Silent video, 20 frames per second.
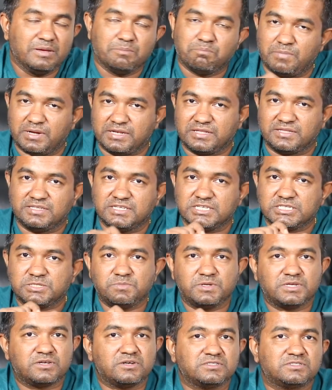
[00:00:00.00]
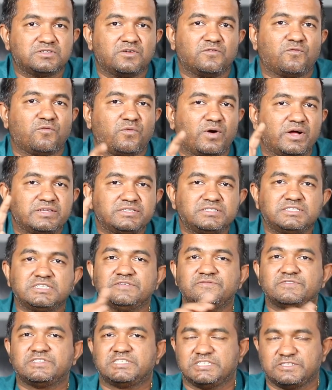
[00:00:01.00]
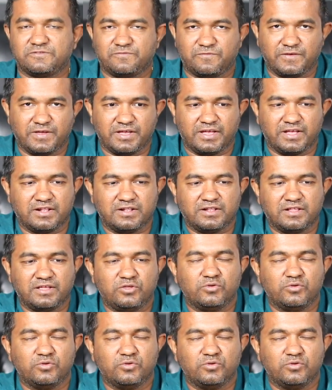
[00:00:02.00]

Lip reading: But just because of one service is fail,